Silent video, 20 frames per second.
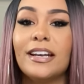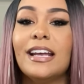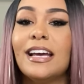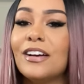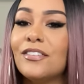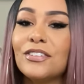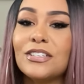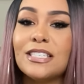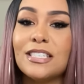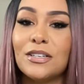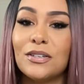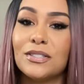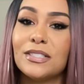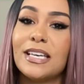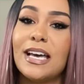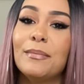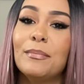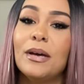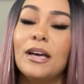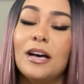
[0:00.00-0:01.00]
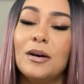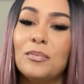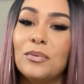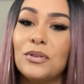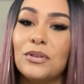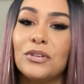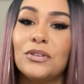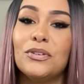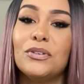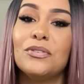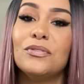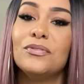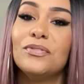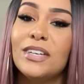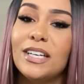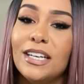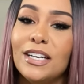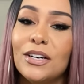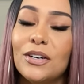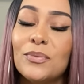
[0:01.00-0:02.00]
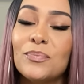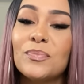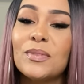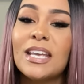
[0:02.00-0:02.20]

every single time I upload a new video.